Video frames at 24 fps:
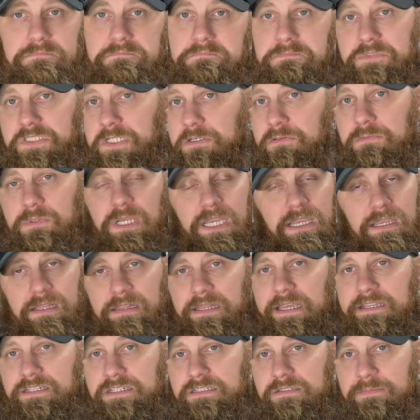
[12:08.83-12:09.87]
So
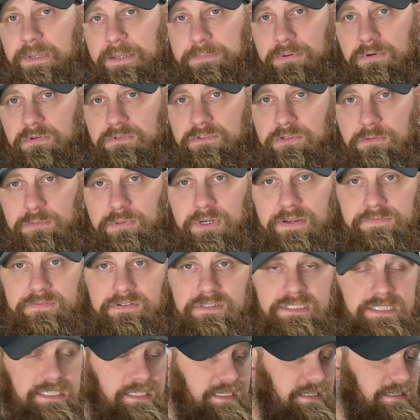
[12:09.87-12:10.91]
that's just my personal
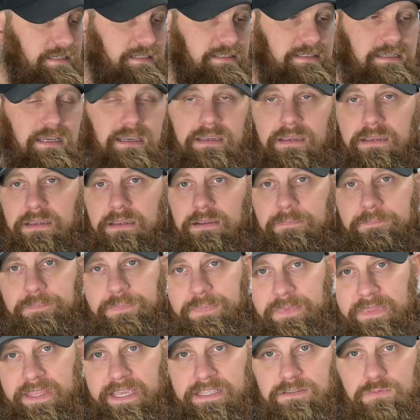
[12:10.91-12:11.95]
preference thing. Is
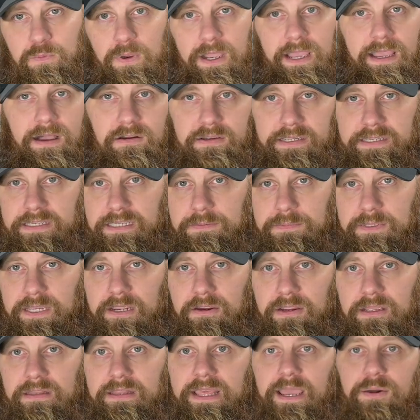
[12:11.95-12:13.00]
that's why I'll keep
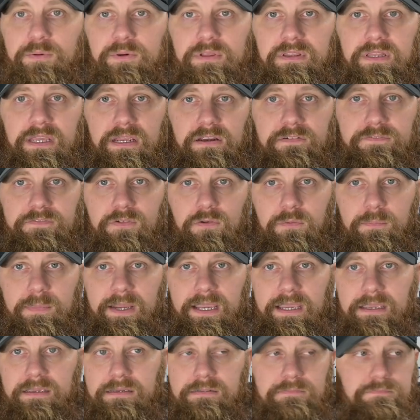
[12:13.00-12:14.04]
carrying that one there for
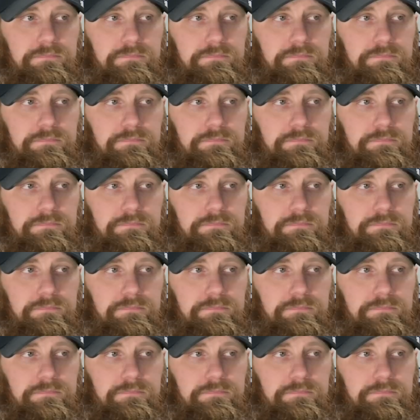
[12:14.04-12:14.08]
my